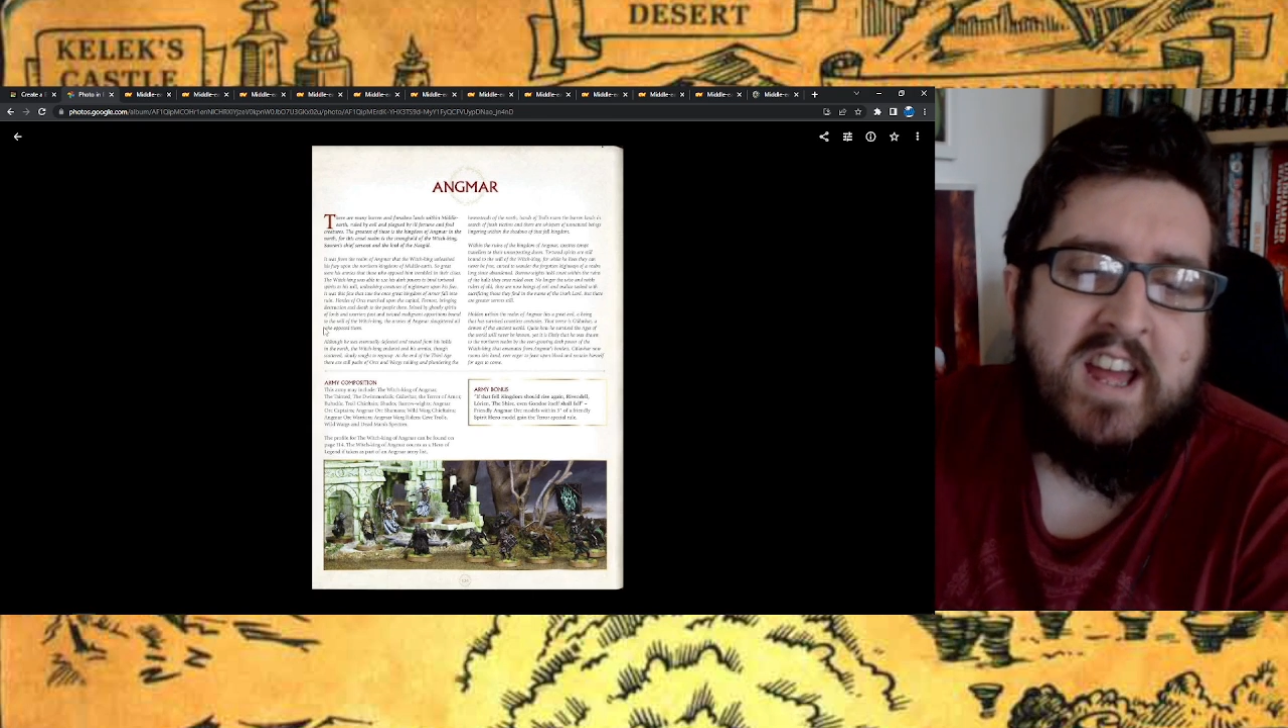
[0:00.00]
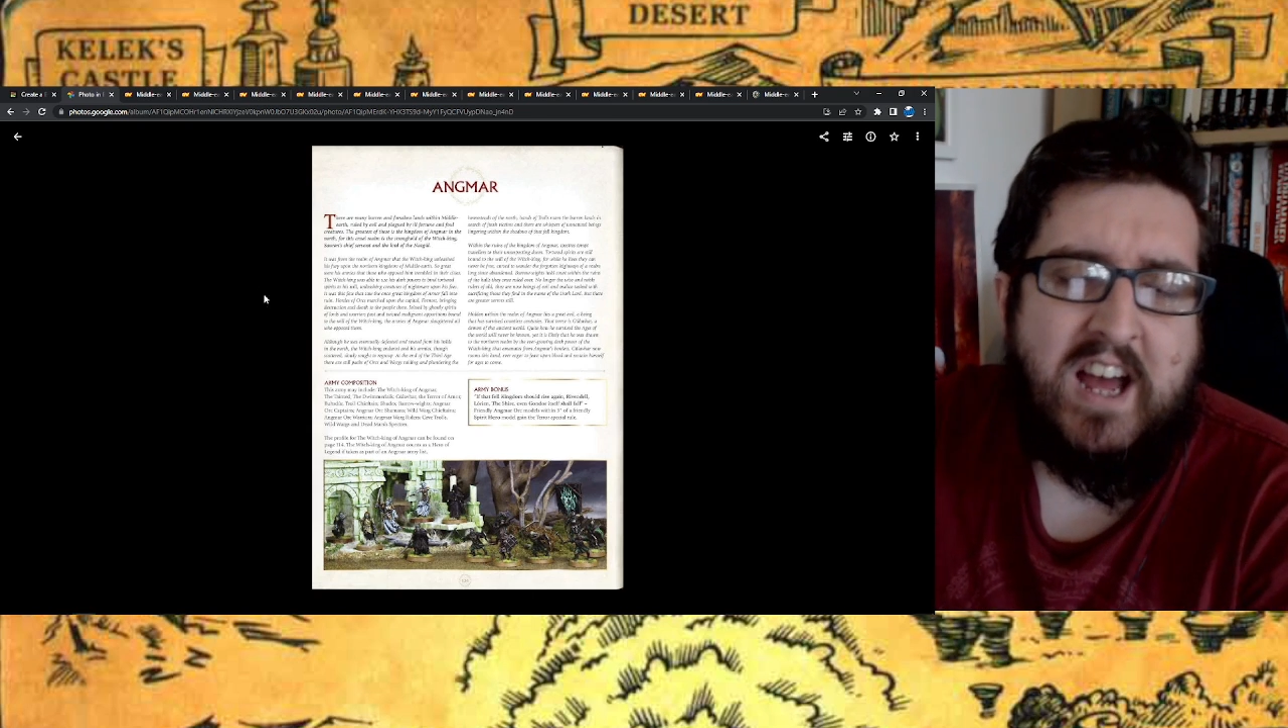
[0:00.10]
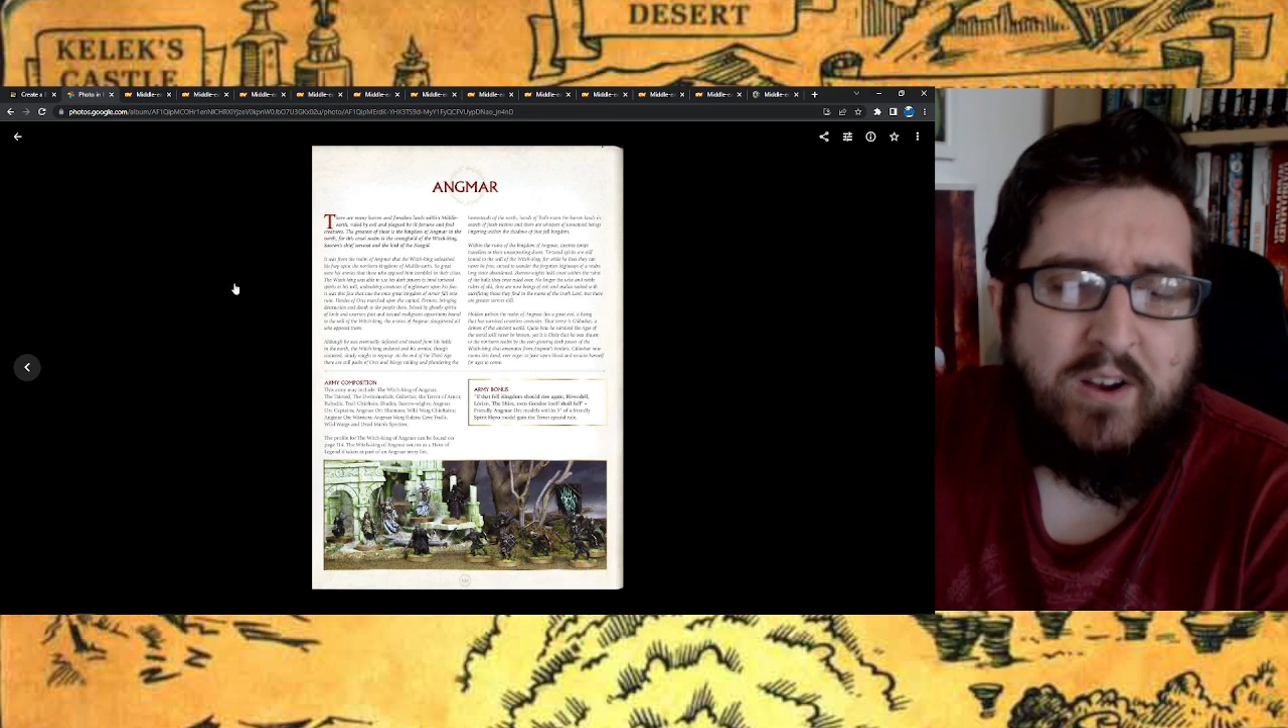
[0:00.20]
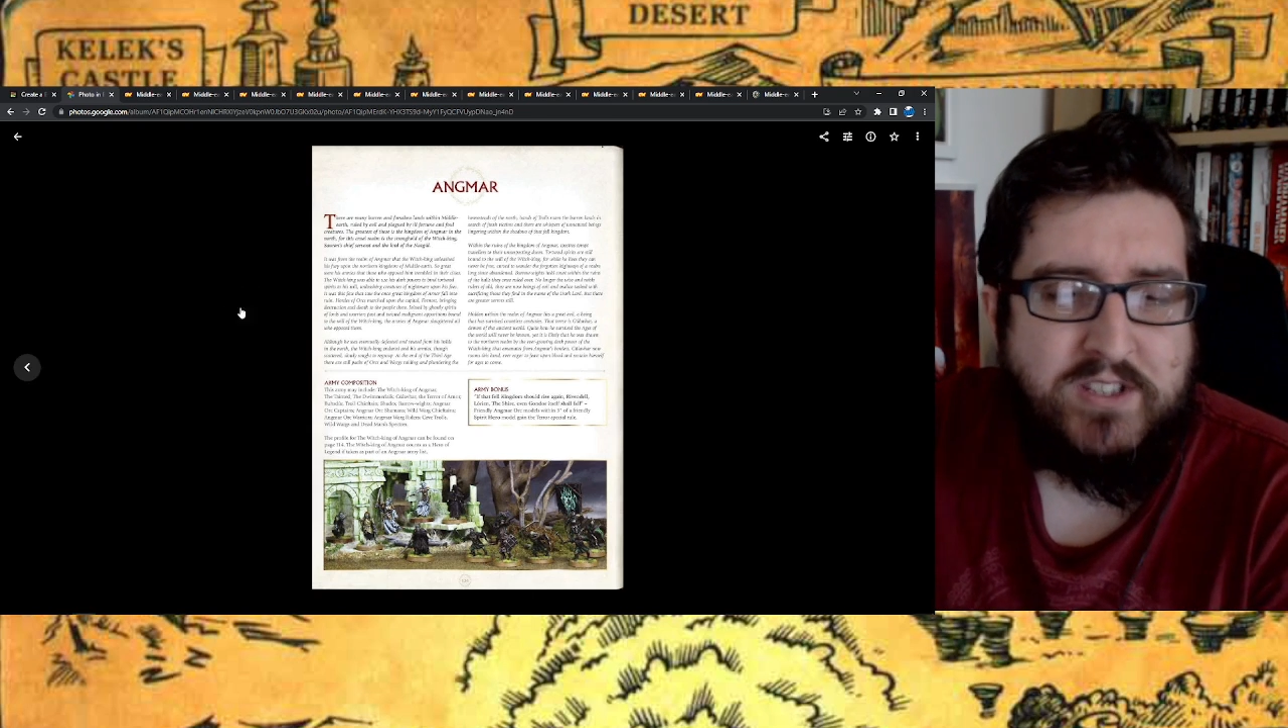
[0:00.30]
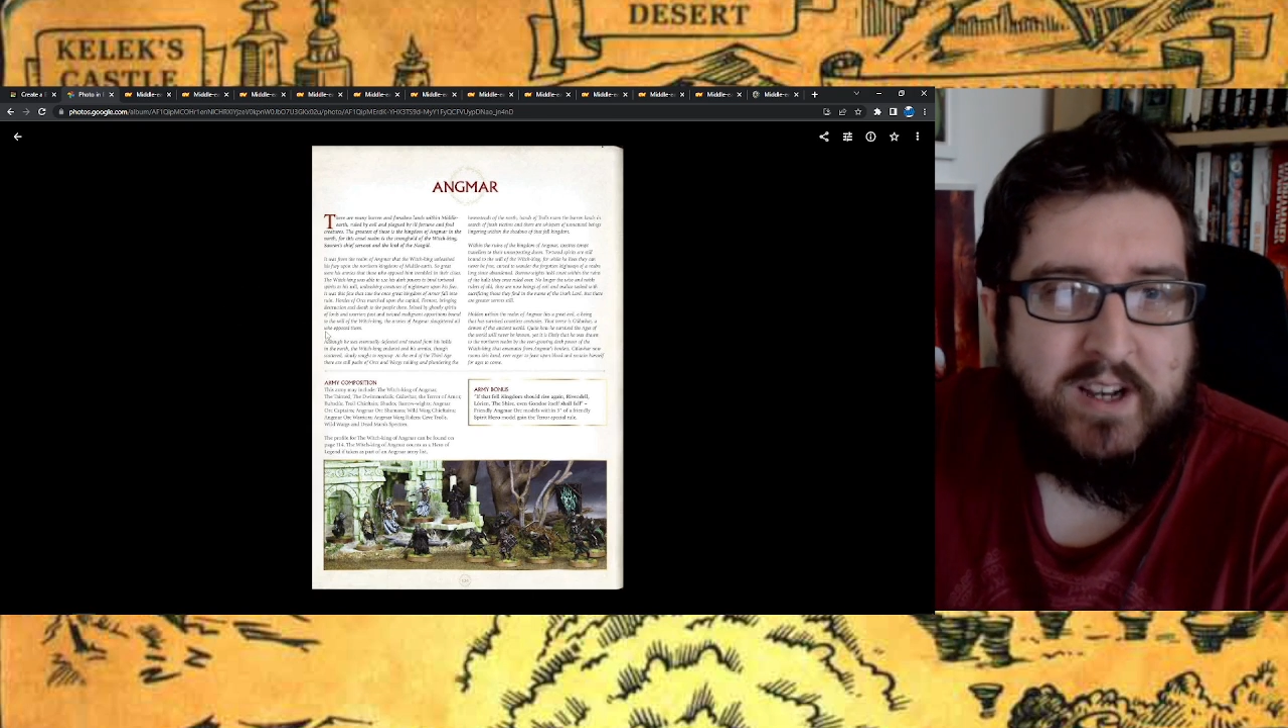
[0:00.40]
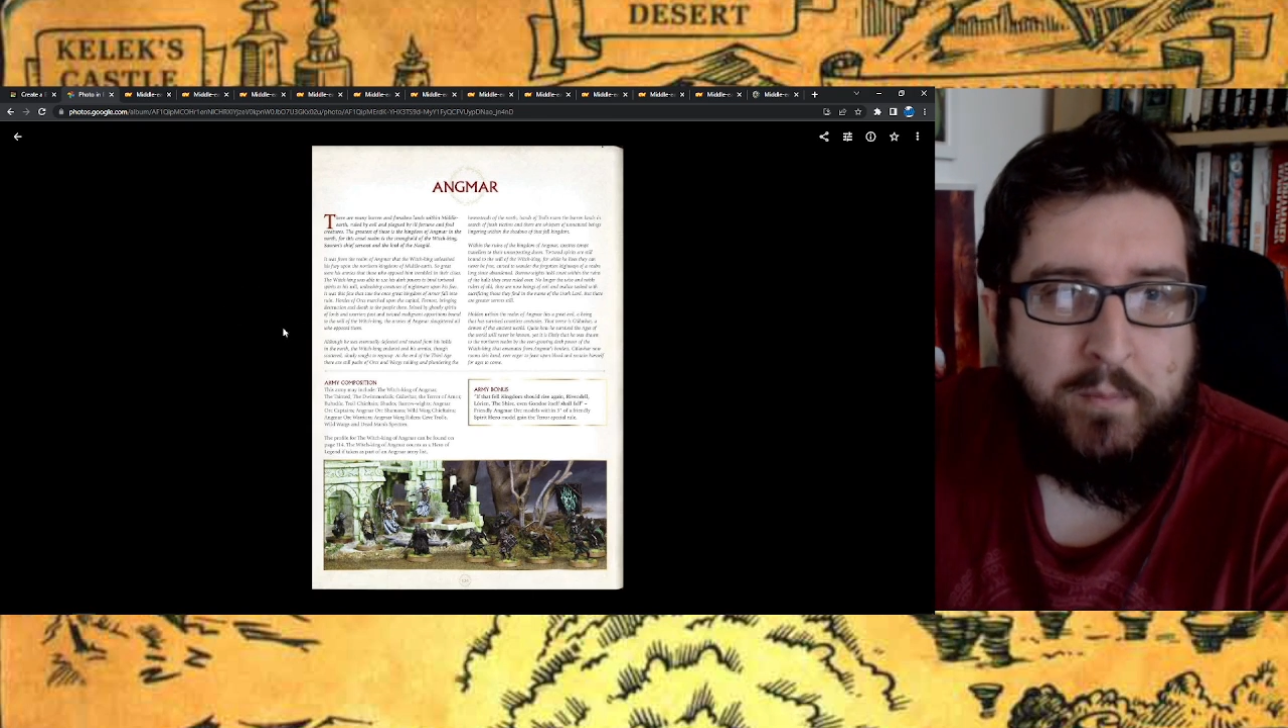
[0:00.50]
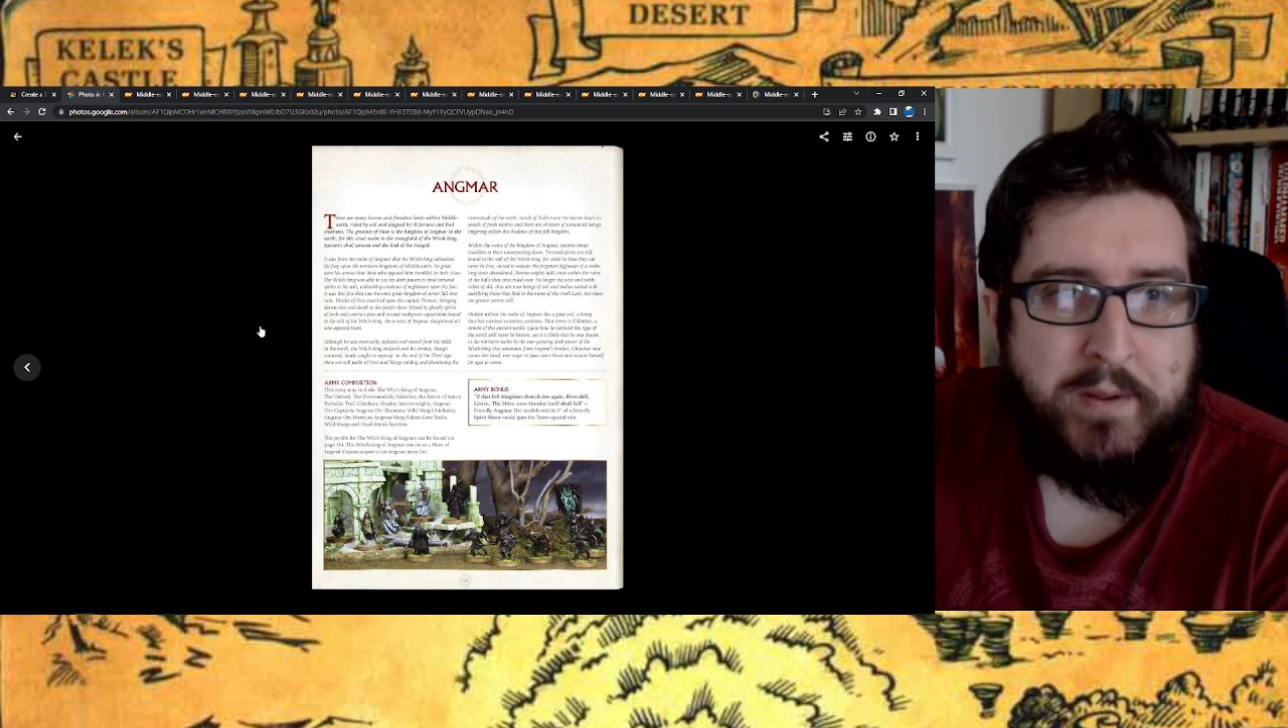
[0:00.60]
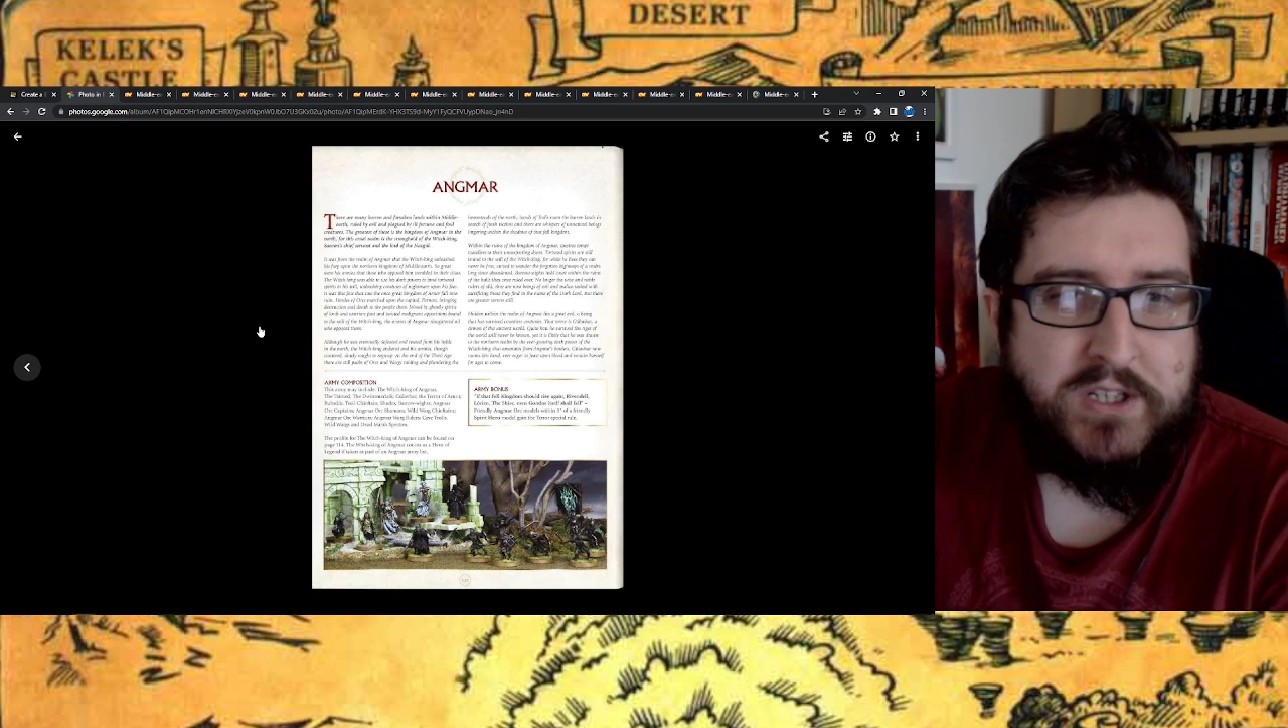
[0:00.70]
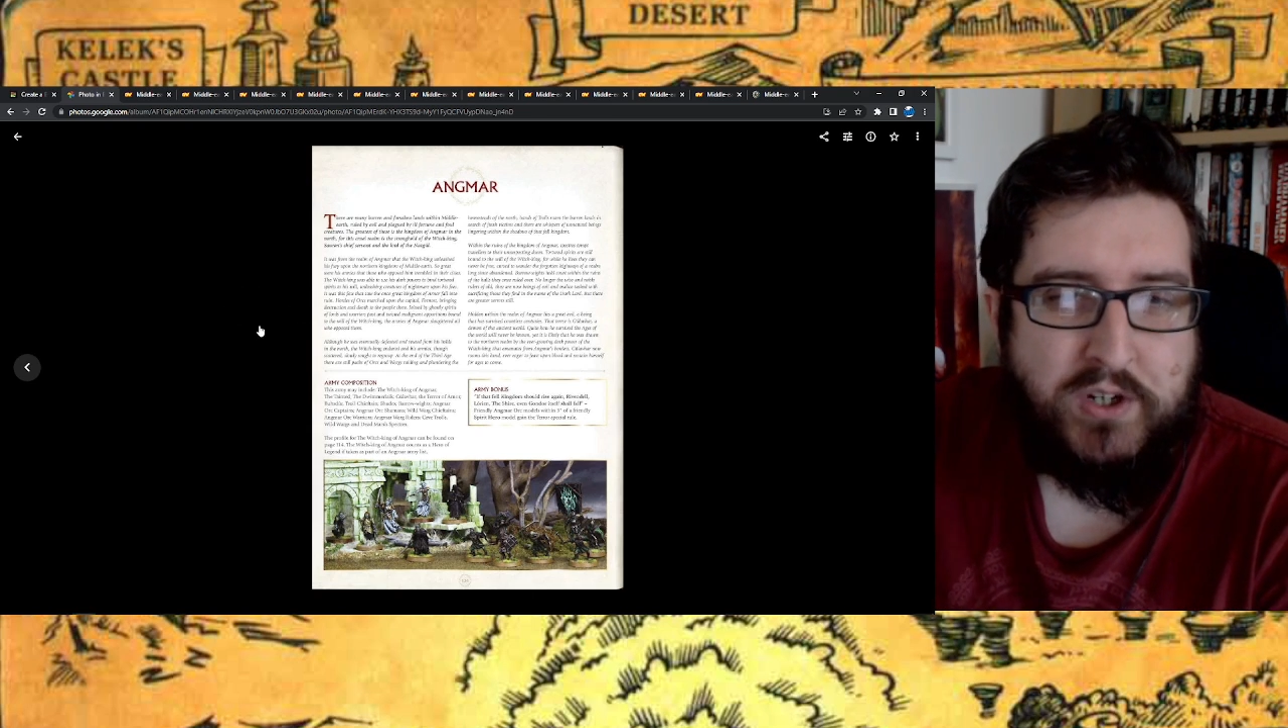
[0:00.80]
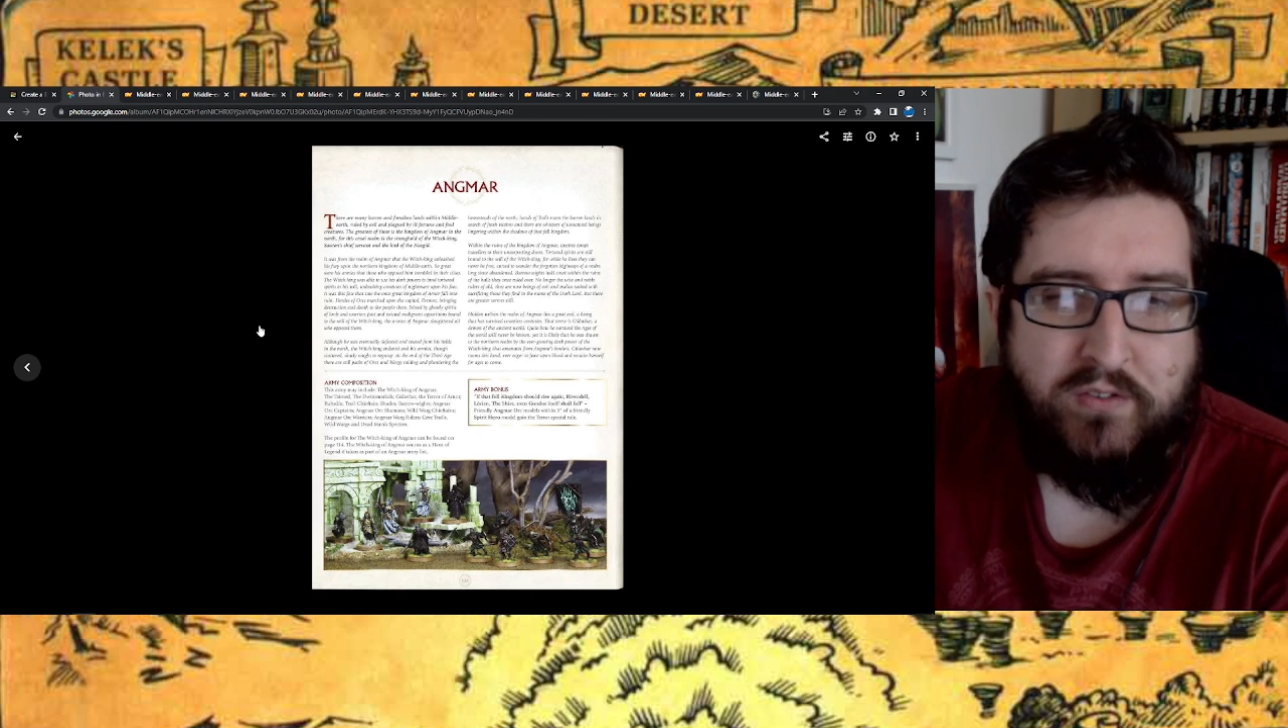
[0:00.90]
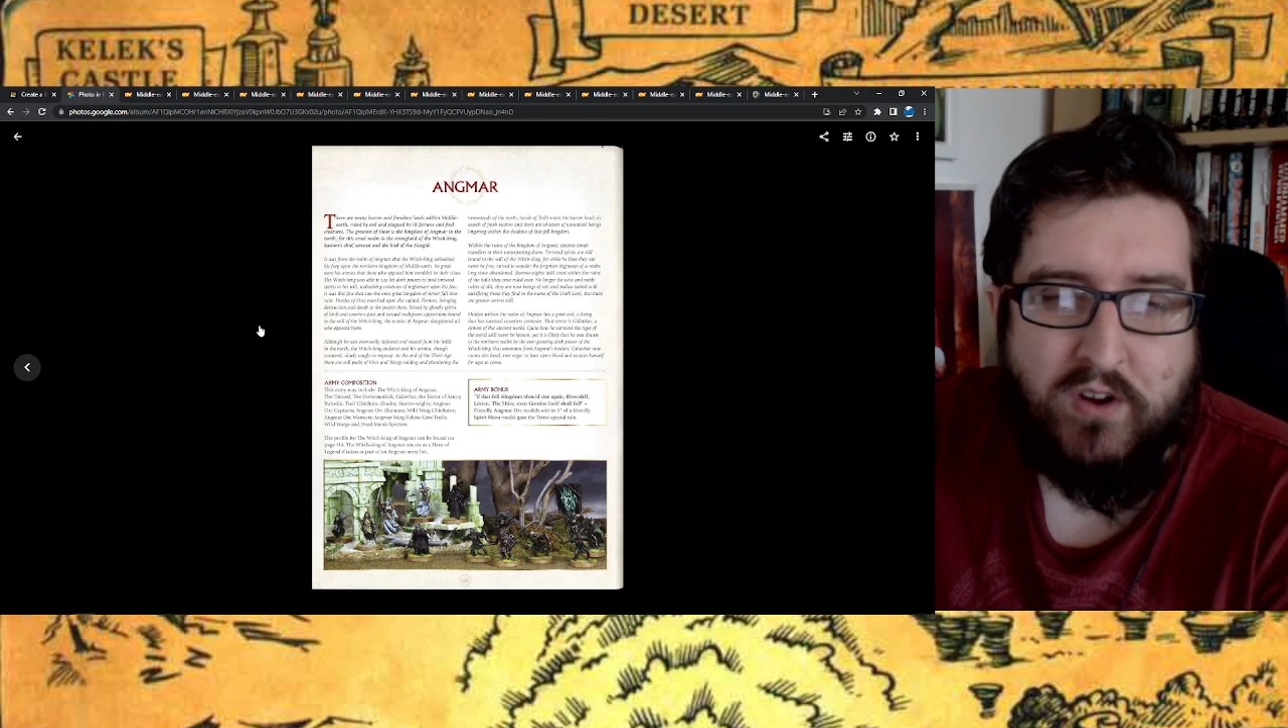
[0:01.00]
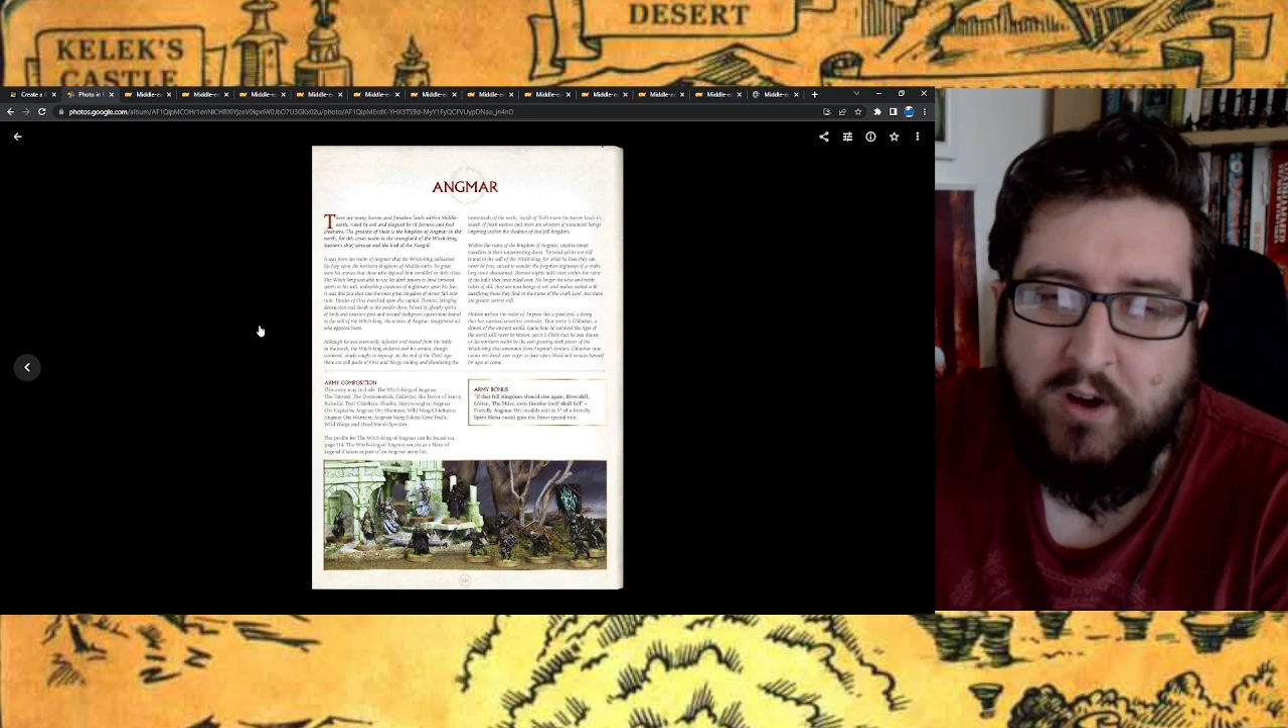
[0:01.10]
I was a little bit sort of